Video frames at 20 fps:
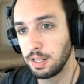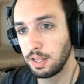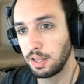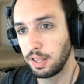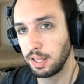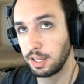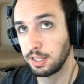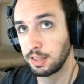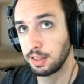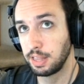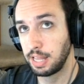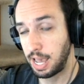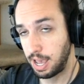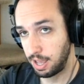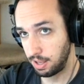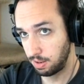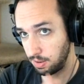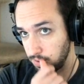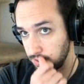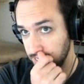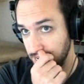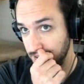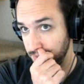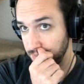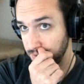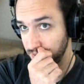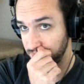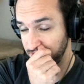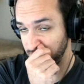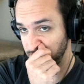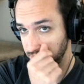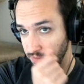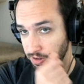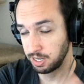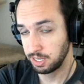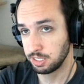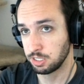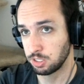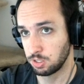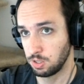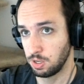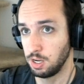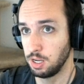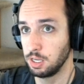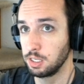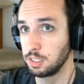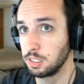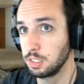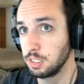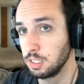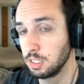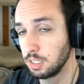like, that time it felt very strong.